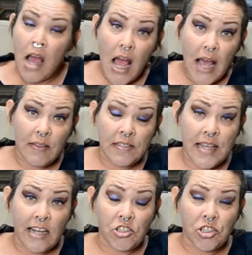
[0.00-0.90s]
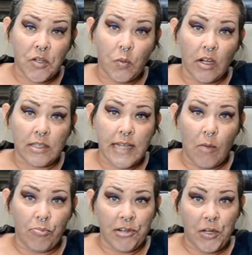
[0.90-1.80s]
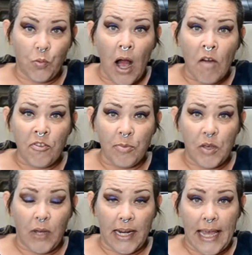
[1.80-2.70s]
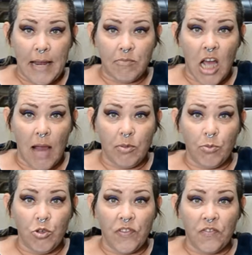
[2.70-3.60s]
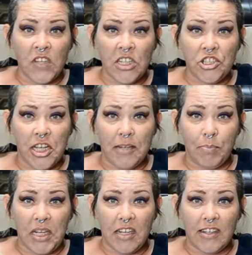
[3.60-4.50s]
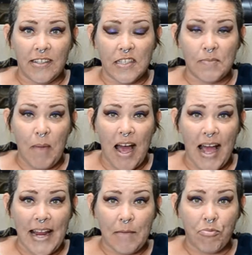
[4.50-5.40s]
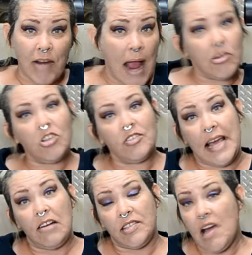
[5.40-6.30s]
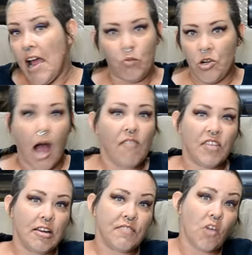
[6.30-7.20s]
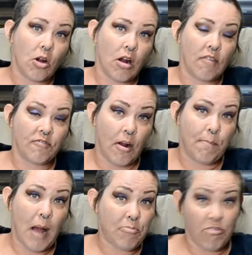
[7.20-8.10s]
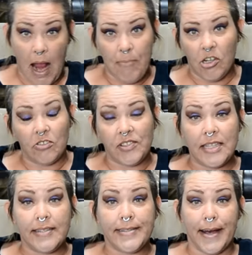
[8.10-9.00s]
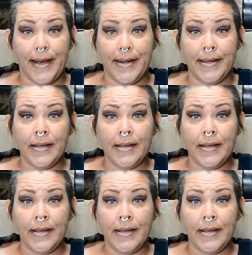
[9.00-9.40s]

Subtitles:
And this actually worked out pretty well for me when it came time to move the fish in, because my parameters outside were not very far off from my parameters inside.